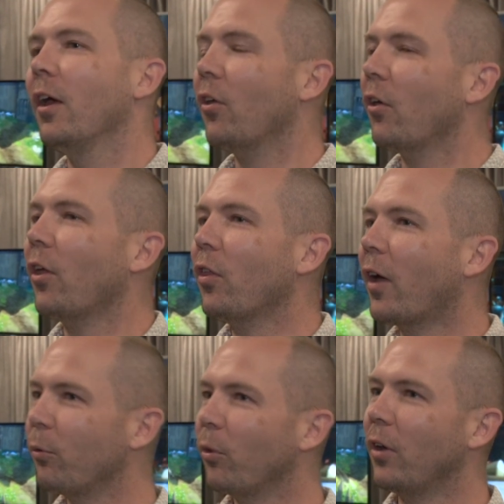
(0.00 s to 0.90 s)
is because i
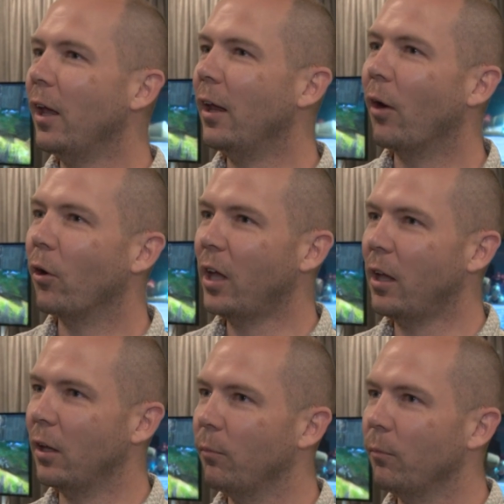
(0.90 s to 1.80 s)
thought it was an eight hour
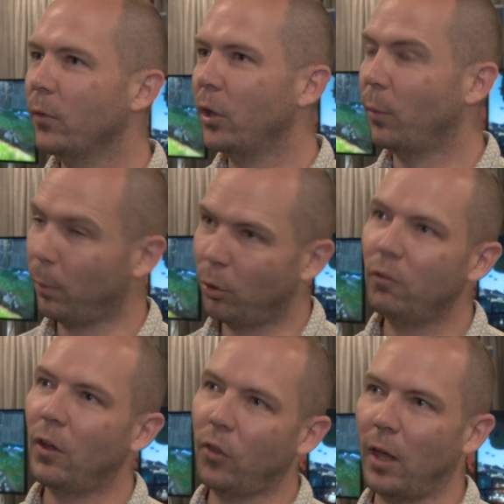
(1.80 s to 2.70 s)
game you know my
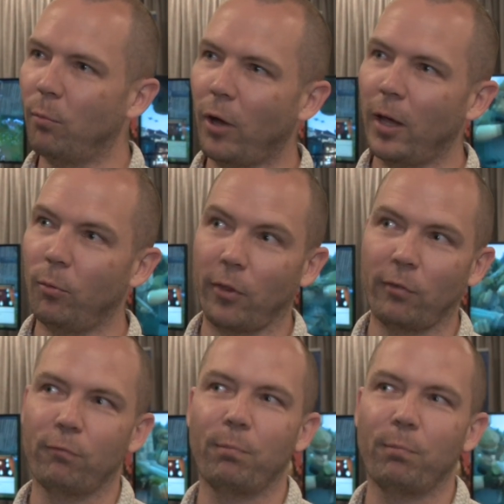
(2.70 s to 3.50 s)
previous game braid was